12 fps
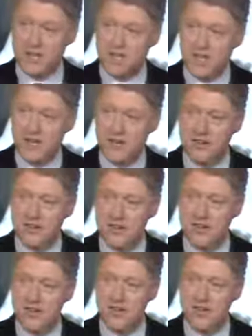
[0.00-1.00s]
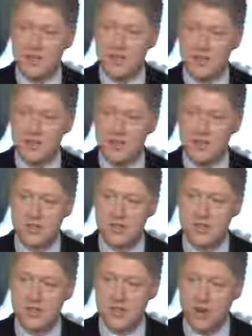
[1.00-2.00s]
share of,
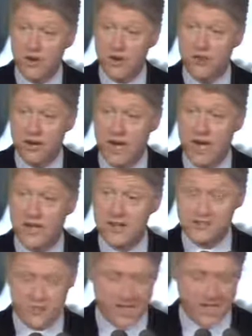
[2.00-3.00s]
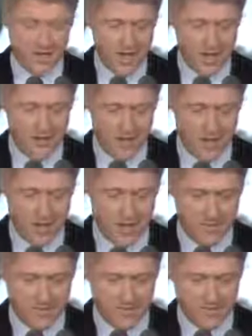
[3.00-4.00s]
owed by the state of
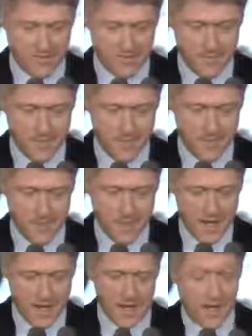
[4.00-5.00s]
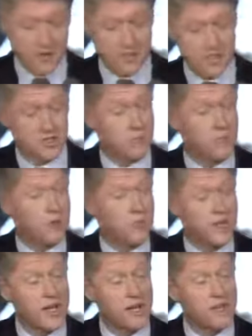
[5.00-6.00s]
California. Congress has
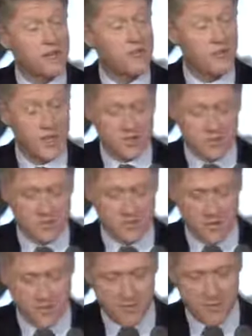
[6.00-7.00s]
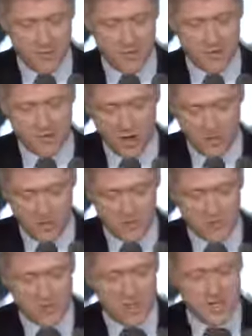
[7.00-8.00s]
appropriated new funds for FEMA, for the Small
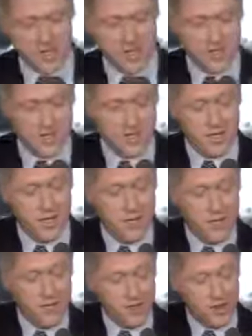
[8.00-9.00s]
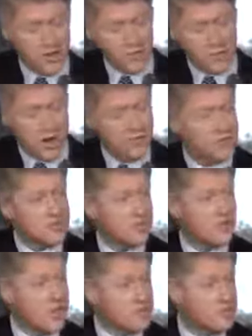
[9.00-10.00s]
Business Administration, for the Departments
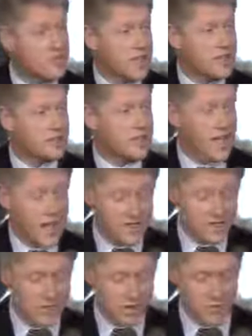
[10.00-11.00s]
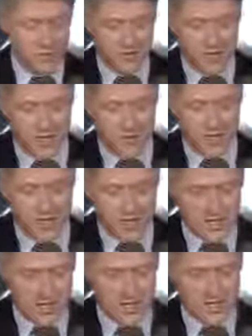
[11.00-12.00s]
of Transportation, Housing and Urban Development,
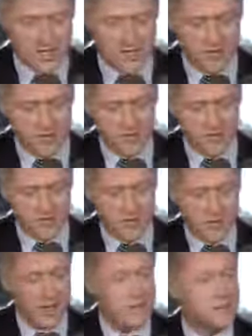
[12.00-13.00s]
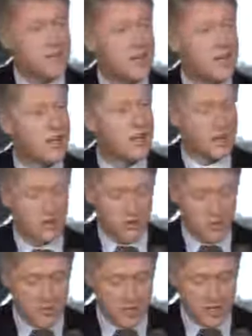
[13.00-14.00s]
Education and Veterans Affairs to
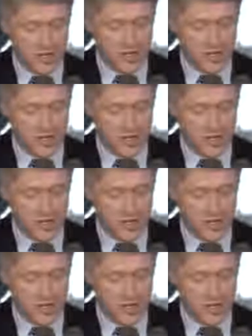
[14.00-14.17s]
rebuild